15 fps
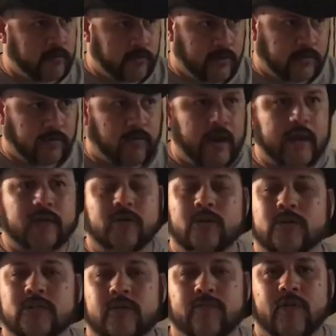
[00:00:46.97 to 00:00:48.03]
Your
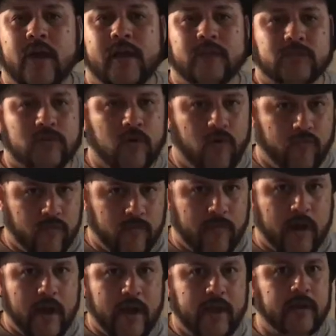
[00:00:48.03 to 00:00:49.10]
director's advice over
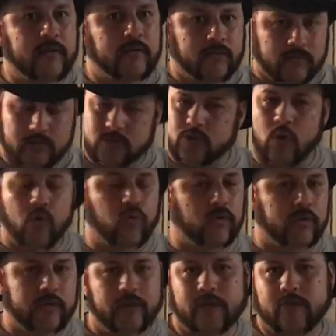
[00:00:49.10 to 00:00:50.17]
mine,
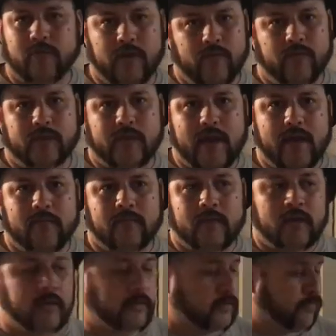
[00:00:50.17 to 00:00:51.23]
totally agree with that.
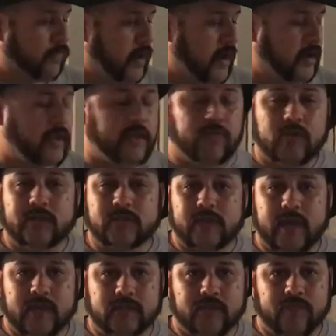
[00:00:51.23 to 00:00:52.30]
But in this
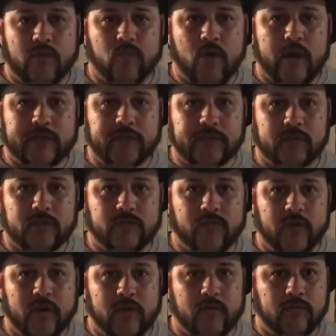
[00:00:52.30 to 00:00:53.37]
case, if you're watching this
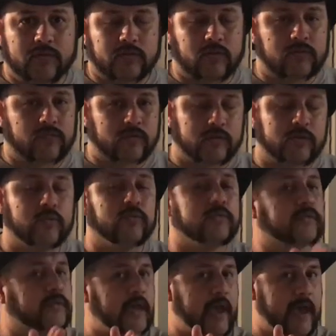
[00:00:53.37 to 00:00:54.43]
video, this goes for
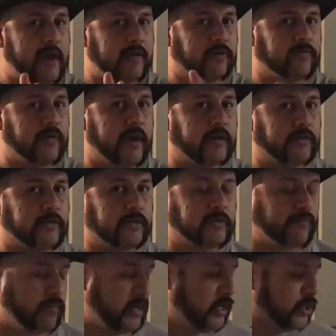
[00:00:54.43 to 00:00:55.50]
students and directors,
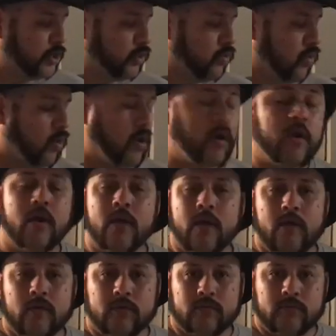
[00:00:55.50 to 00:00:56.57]
be sure
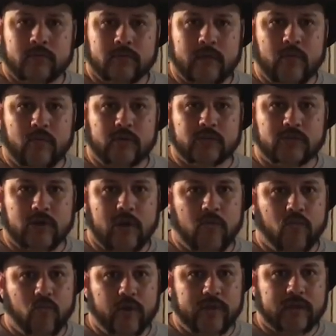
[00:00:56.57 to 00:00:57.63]
that we
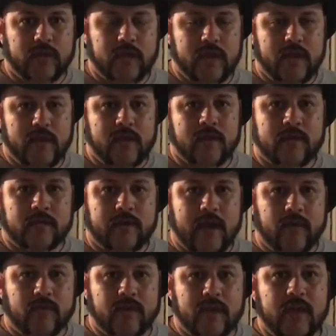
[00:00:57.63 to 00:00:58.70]
start with E.
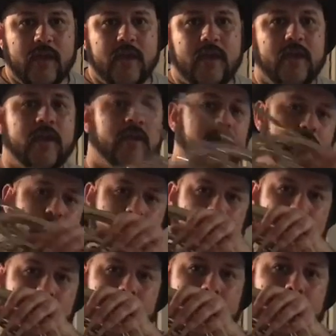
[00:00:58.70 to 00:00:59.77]
Now the E is
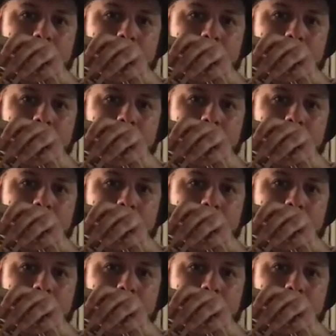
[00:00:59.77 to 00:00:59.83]
going to